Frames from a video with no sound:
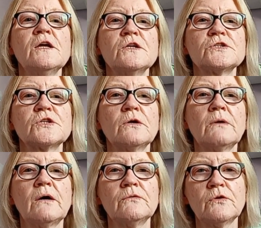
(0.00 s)
so
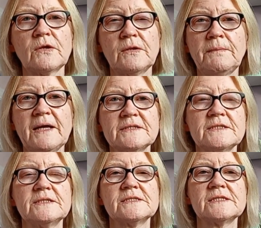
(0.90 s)
I'll look at the
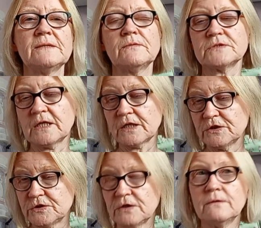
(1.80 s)
pattern and see what I
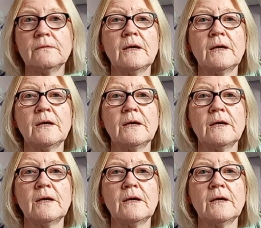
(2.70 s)
can do,